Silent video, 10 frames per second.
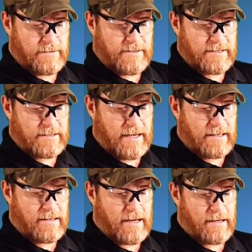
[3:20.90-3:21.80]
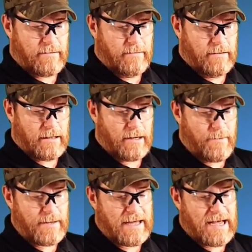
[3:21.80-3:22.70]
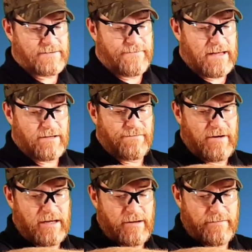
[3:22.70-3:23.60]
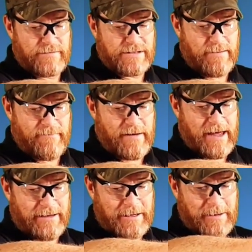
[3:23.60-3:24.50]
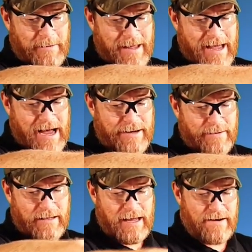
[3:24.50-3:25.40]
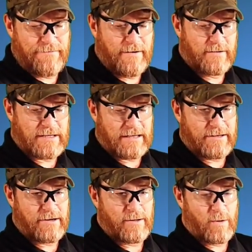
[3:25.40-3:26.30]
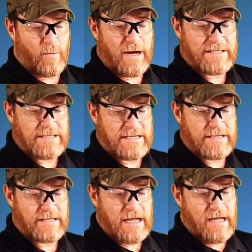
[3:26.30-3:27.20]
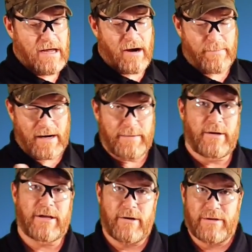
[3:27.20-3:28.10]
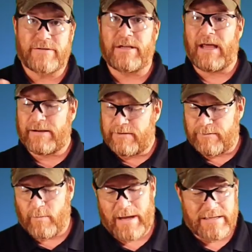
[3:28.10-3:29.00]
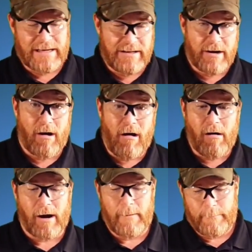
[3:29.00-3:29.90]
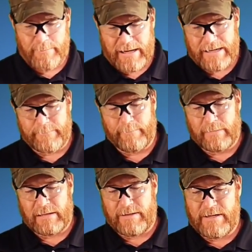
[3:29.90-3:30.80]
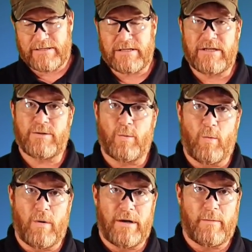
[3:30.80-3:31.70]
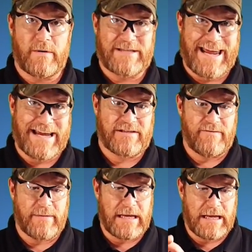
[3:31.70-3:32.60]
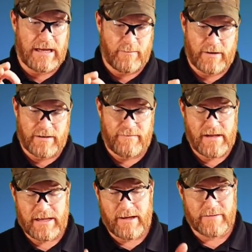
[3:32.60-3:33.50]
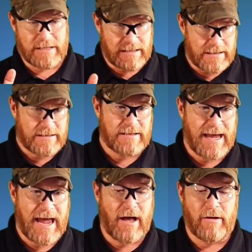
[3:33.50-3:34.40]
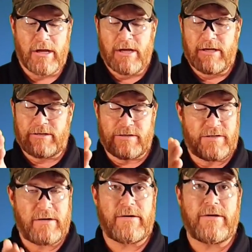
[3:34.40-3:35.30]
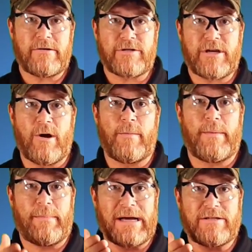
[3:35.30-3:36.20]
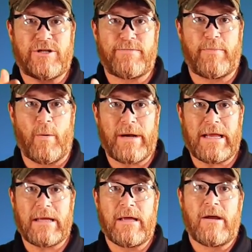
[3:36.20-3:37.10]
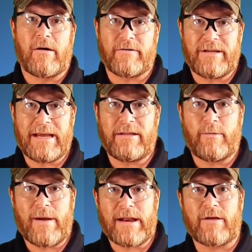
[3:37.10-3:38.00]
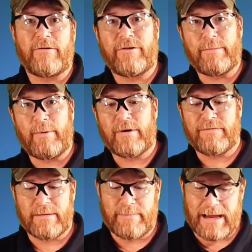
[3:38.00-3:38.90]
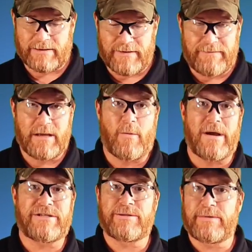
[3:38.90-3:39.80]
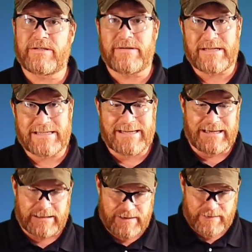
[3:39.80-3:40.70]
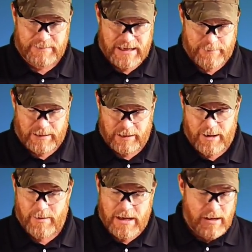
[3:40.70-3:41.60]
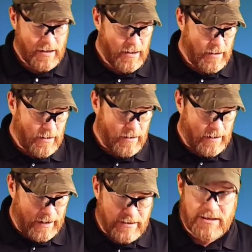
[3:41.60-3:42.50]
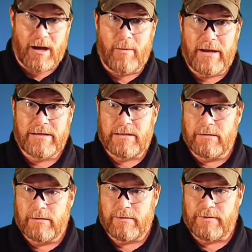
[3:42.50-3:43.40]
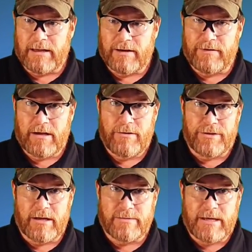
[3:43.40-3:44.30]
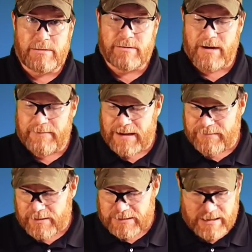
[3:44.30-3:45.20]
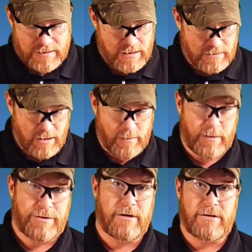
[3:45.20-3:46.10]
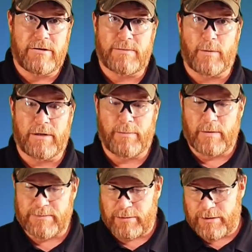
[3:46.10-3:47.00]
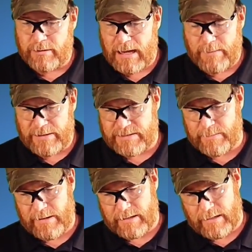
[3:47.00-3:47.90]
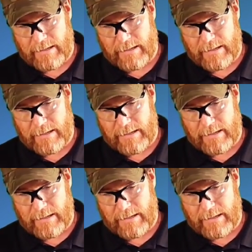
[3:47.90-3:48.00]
Just like that. And I hope you guys found this video of some value. I know a lot of folks out there who are watching this are probably going to go, there's a lot of different ways, and there are, but this is what was asked of me in one of the videos, and this is how to zero your scope by pointing or taking the reticle to the point of impact. If you have any questions, please don't hesitate in leaving them down below. And as always, if you like the video, thumbs up, subscribe if you haven't already done so. It's Kotaboy 32, support the boys in blue. God bless America.